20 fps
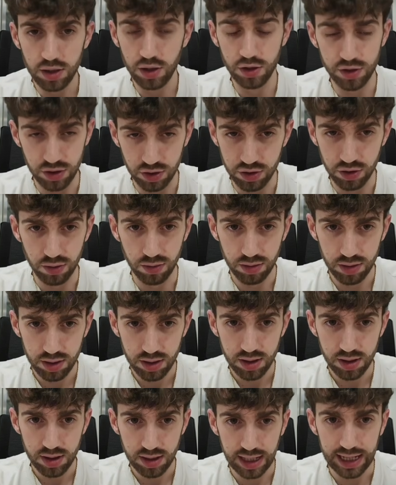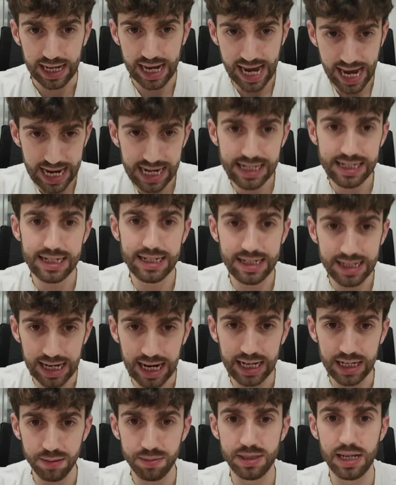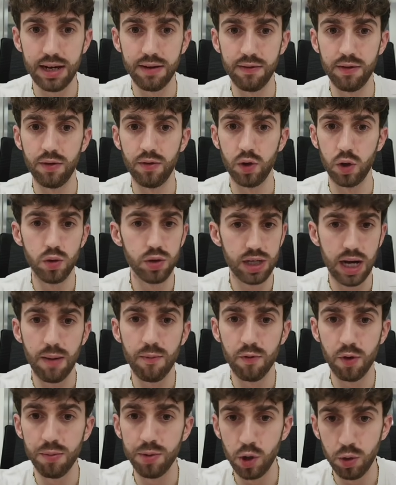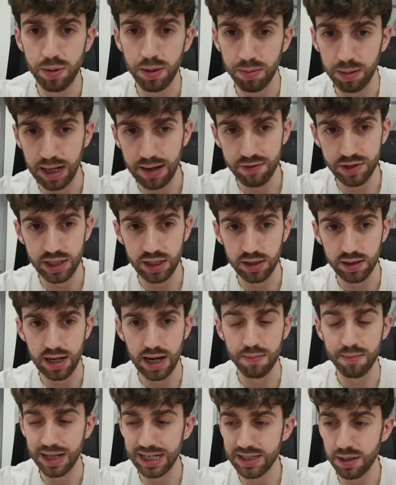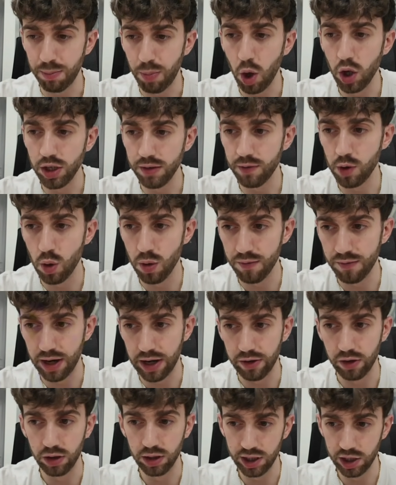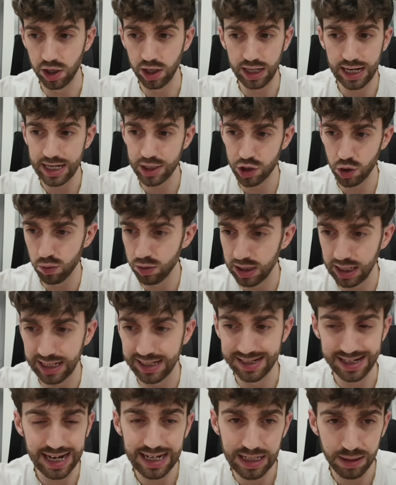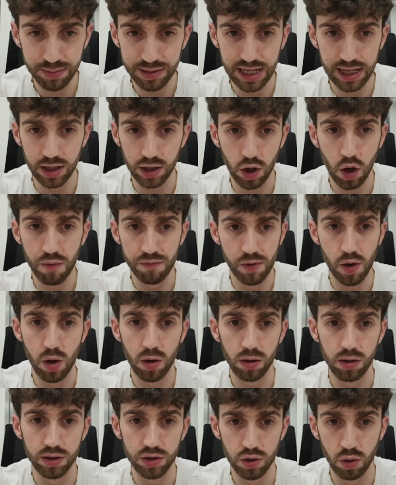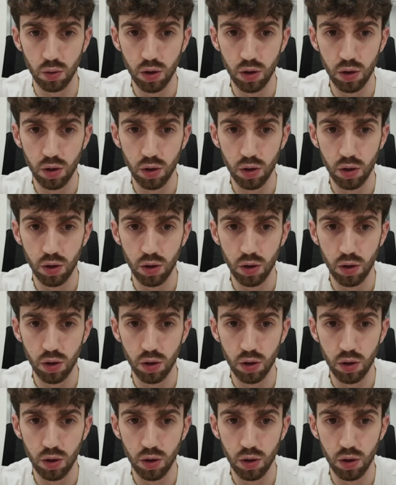Here's the truth. Like 80 to 90% of your views come from new people every single time. That's the point of going viral. You're going to get shown to like 90% non-followers.